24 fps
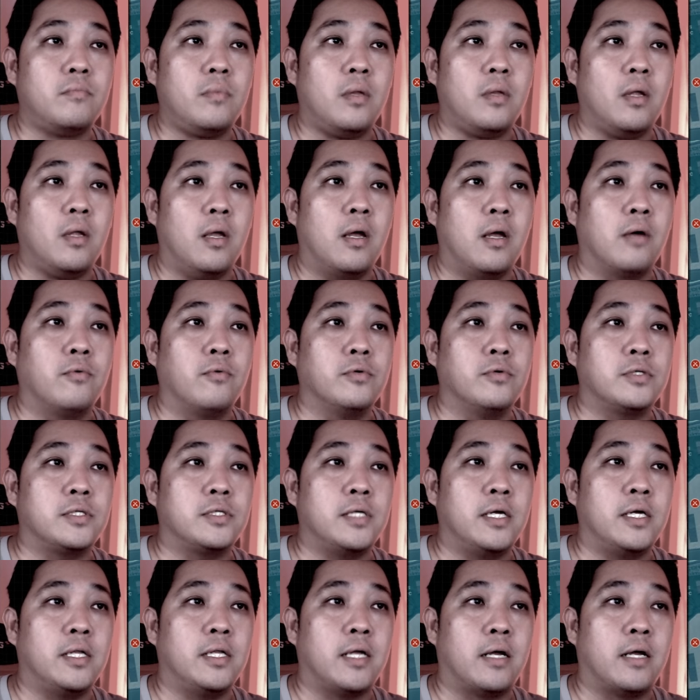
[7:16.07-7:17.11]
I would
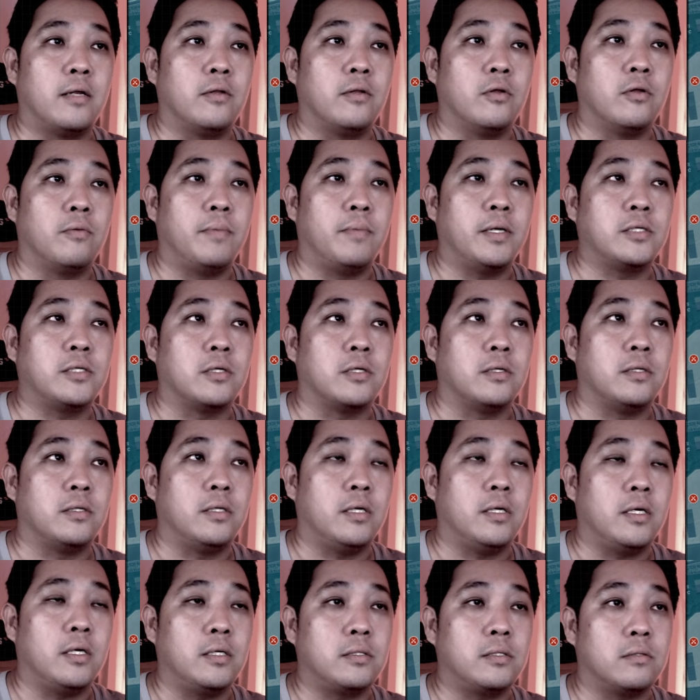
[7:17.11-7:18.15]
say that based on
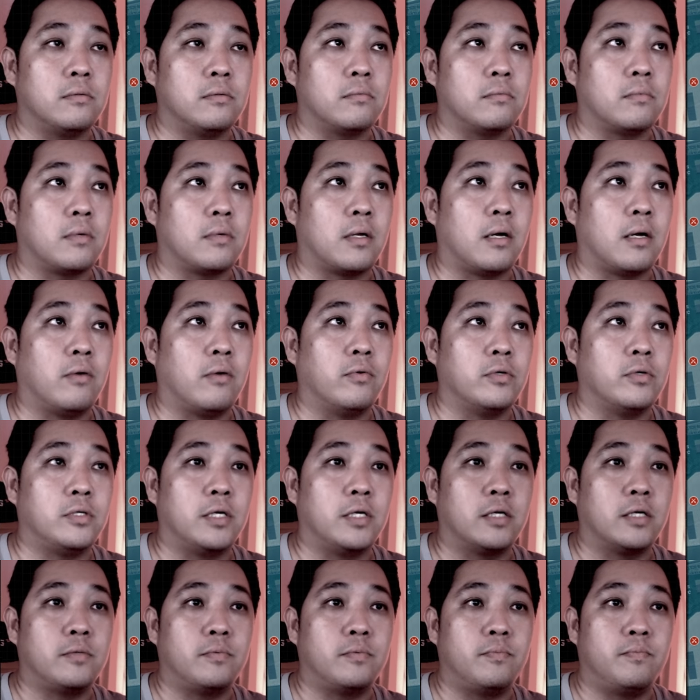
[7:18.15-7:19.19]
this, I would
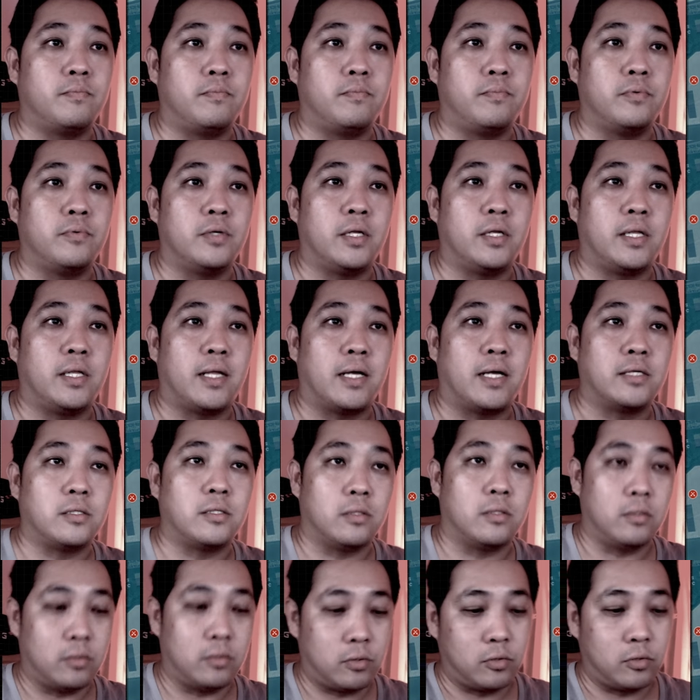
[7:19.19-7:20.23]
just put it as
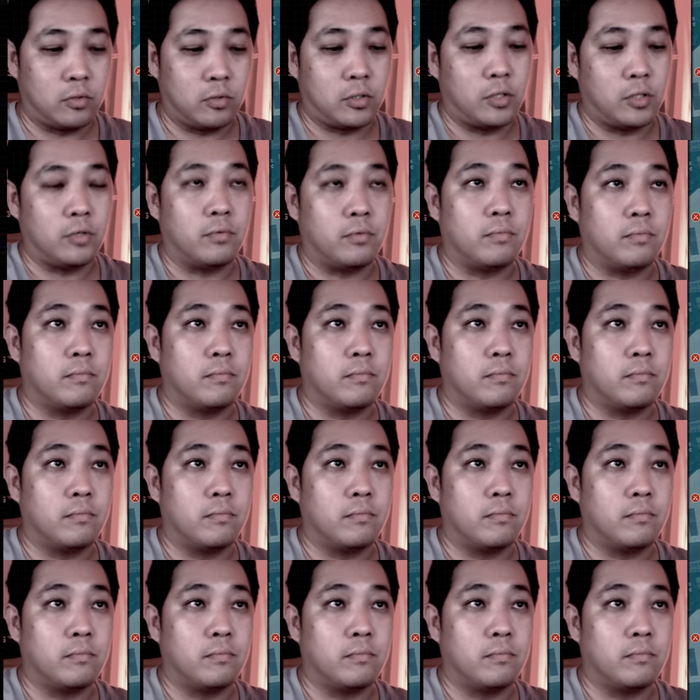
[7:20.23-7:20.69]
Sokil.